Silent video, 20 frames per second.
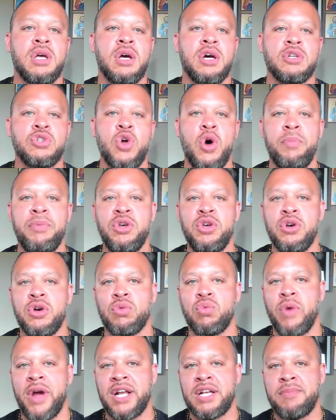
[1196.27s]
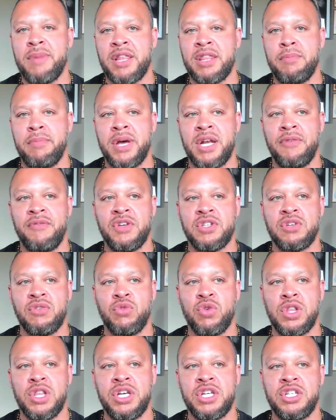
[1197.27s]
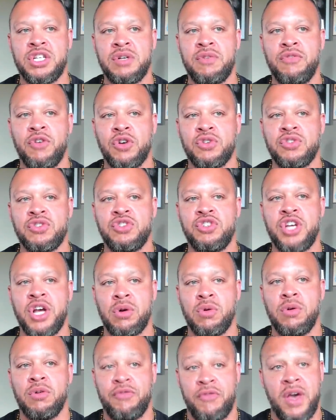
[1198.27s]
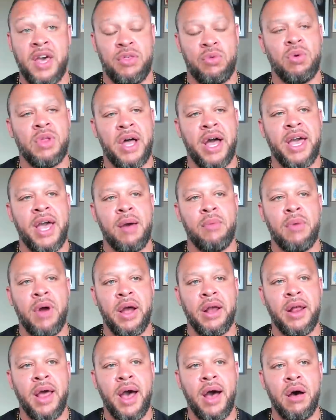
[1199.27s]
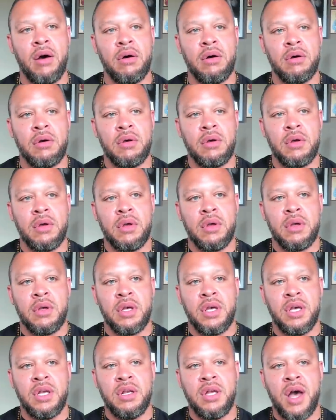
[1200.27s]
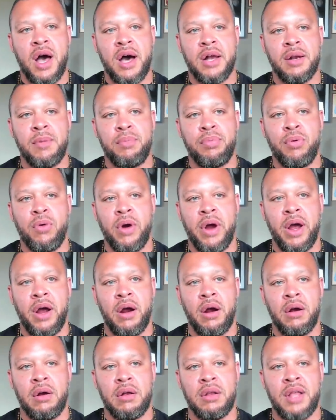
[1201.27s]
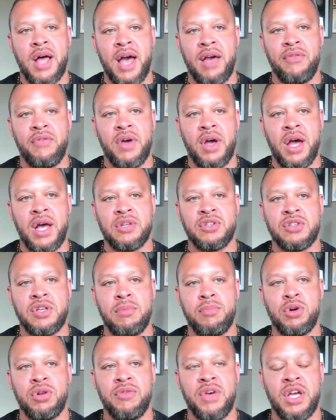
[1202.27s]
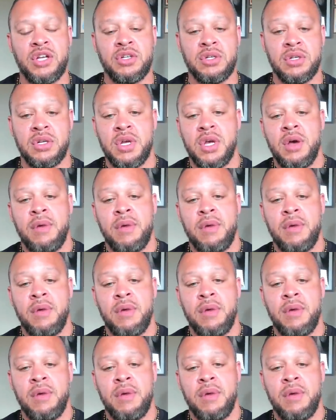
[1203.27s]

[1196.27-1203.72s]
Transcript: I was hoping you could rant about the benefits of religion versus general faith. Well, I am right now, in God and prayer life as some motivation.